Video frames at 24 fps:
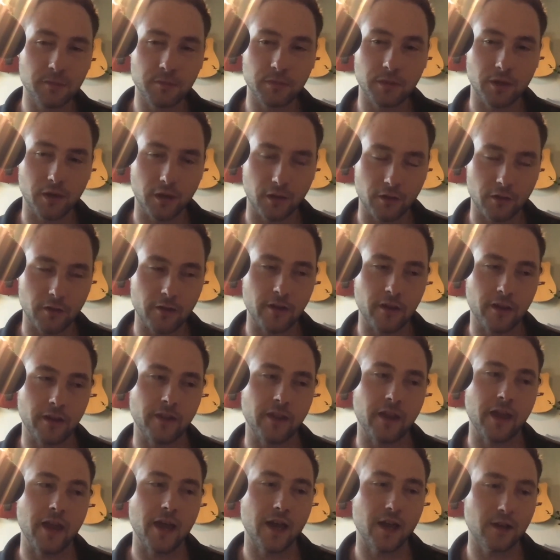but other than
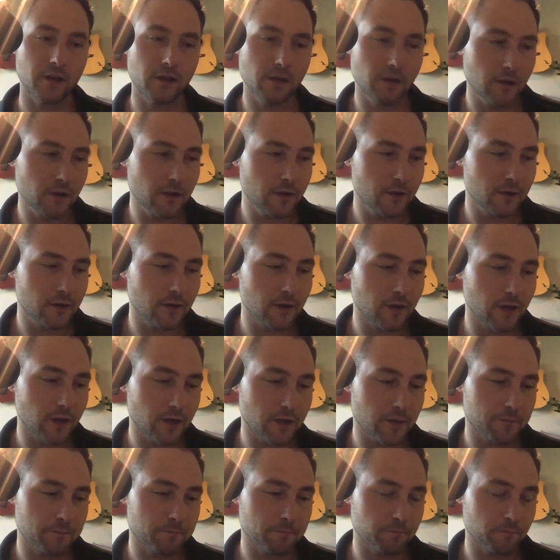that,
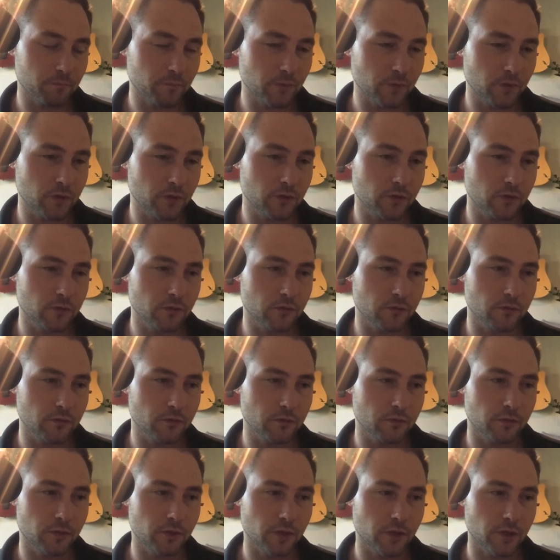
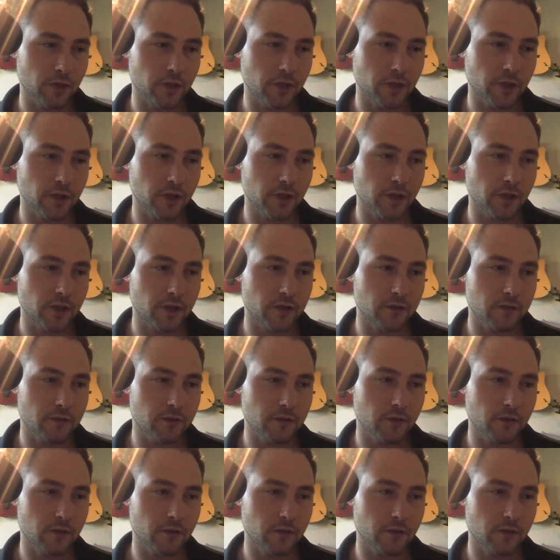you're gonna get